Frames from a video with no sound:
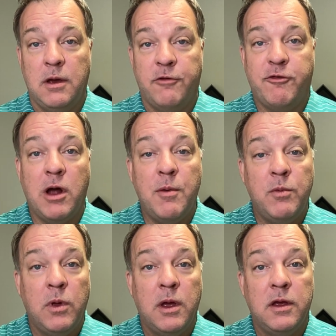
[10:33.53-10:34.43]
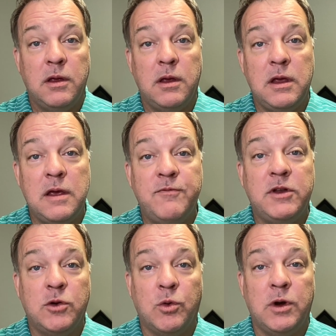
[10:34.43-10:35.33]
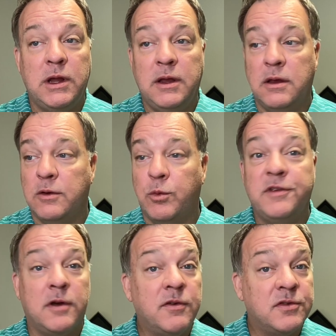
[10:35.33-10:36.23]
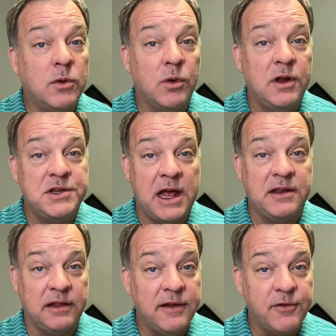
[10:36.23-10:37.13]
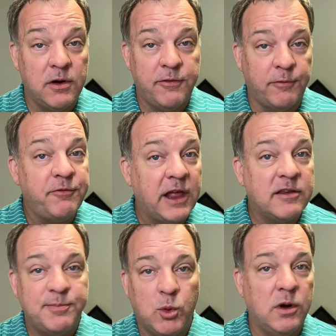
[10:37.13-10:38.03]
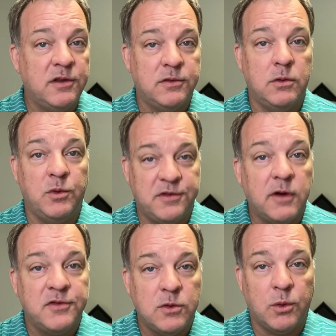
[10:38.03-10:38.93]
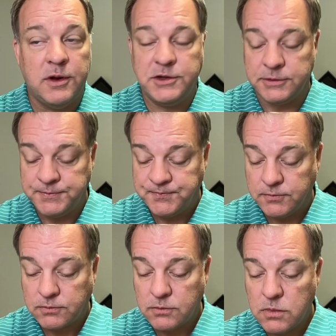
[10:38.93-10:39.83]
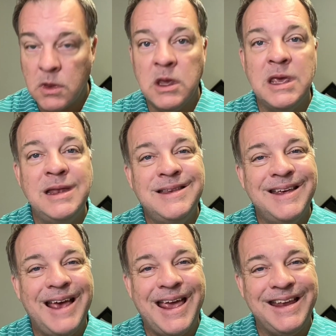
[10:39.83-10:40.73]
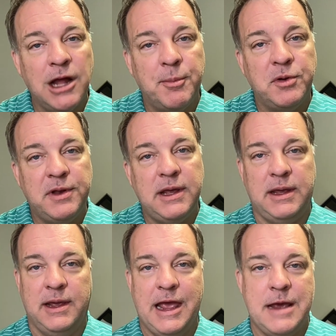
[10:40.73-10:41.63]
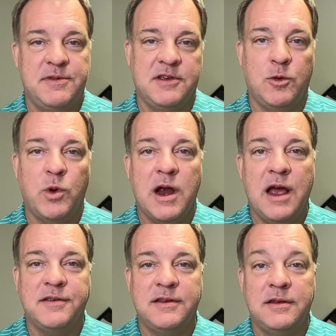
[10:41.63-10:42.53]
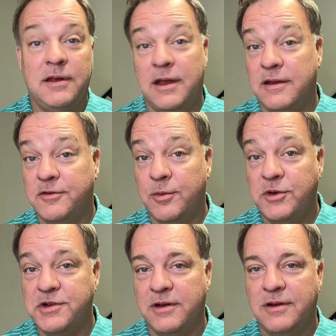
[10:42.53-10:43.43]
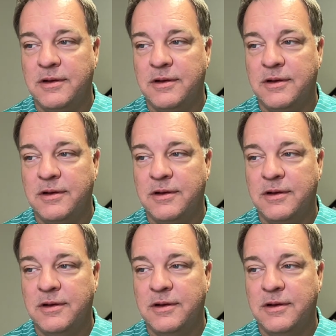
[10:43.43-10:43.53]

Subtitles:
from inventory reserve storage at Deliver, from Flexport's reserve storage, into AWD, Amazon Warehousing and Distribution.